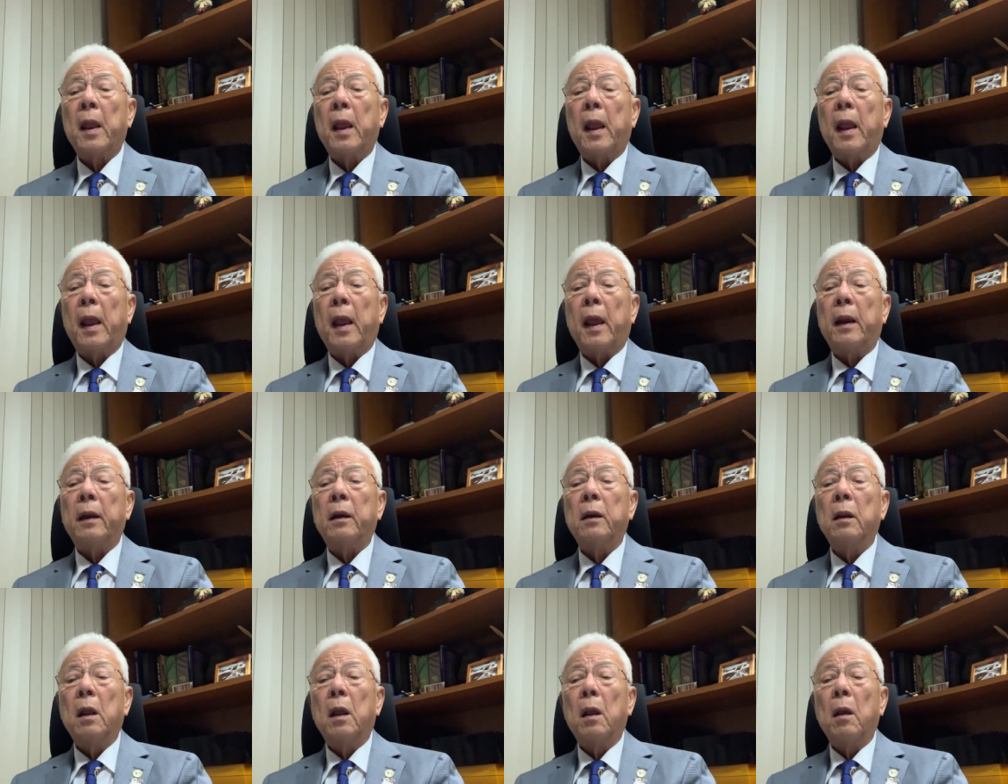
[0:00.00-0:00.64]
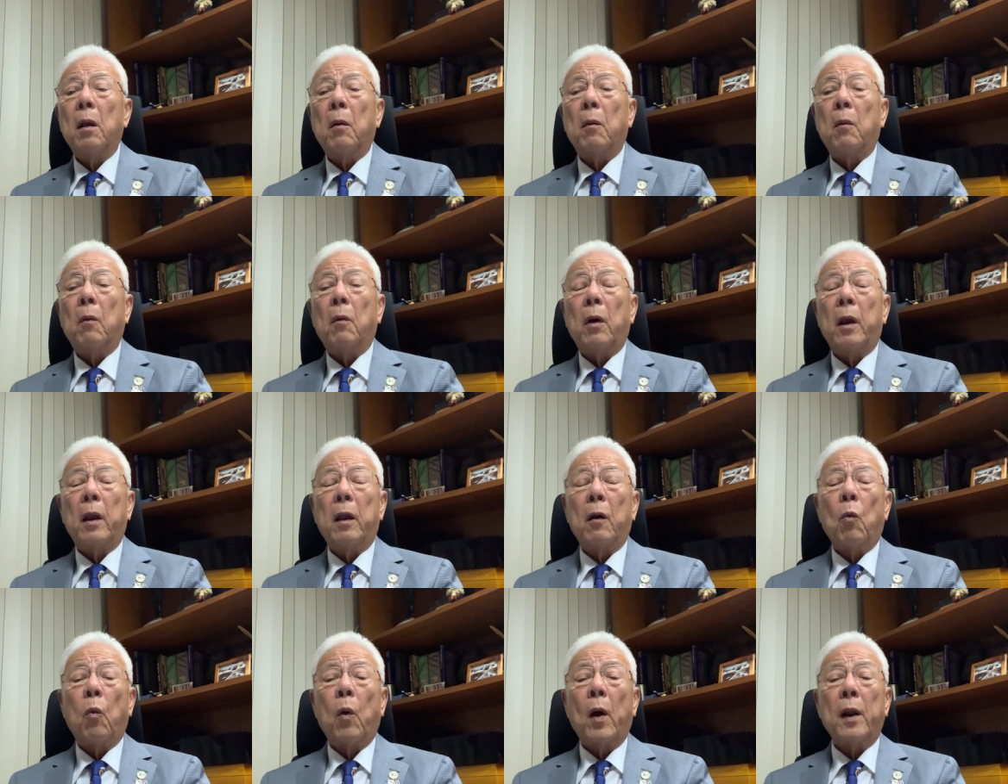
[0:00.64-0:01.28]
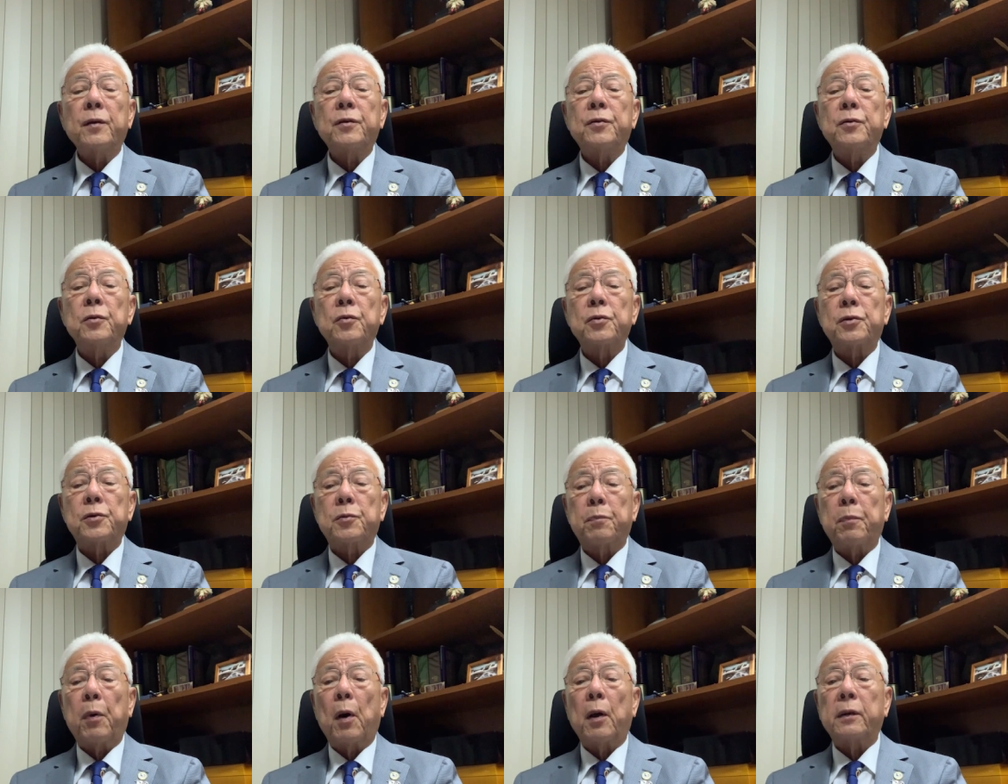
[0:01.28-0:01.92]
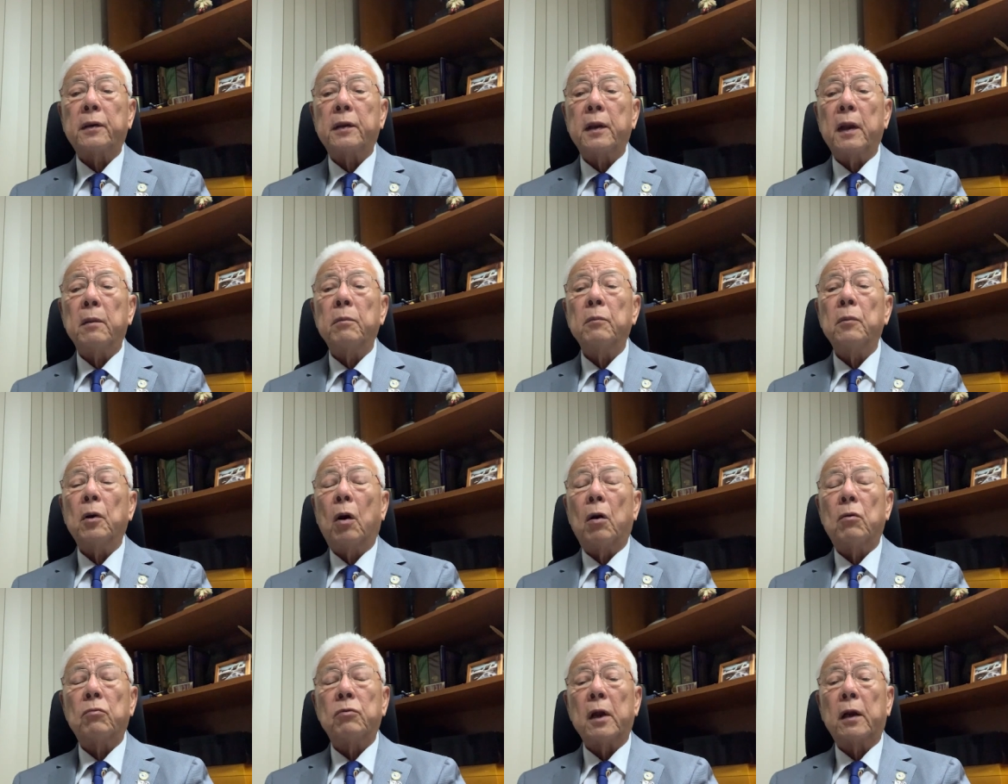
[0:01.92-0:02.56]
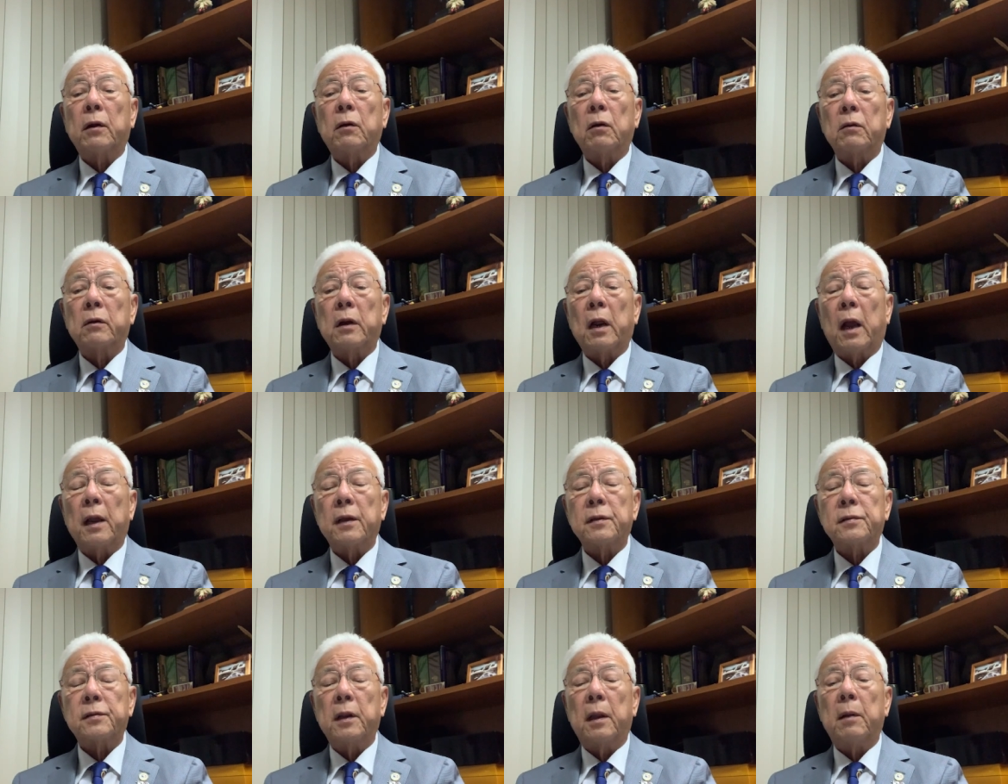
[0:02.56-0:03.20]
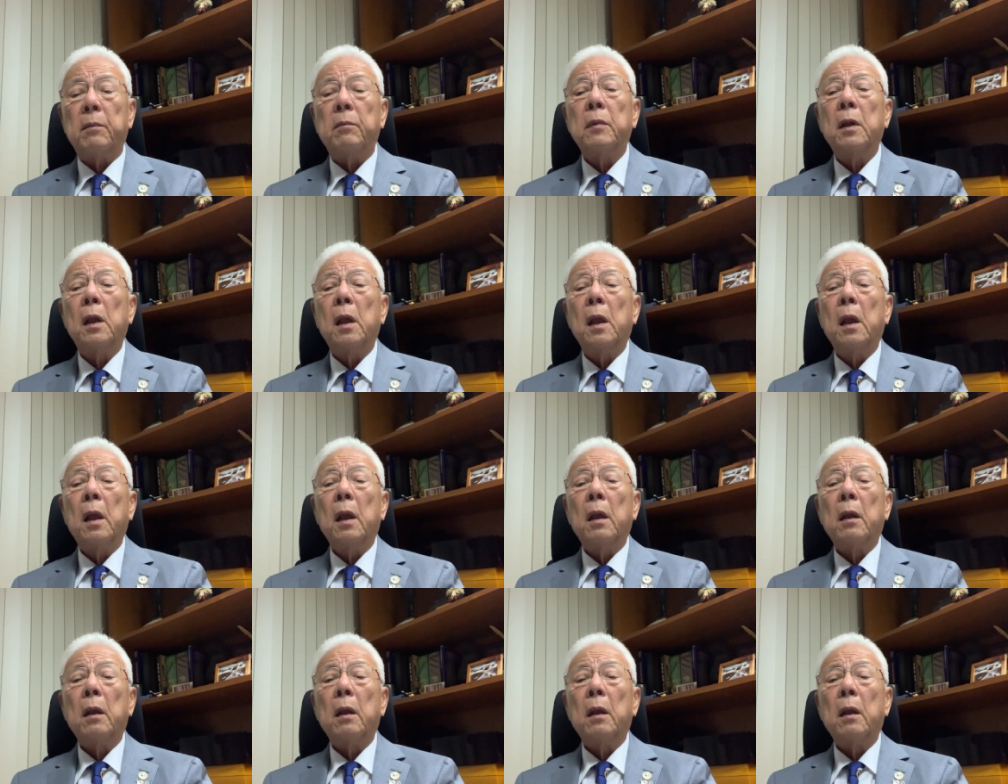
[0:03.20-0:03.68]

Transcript: And once you spot them or recognize them,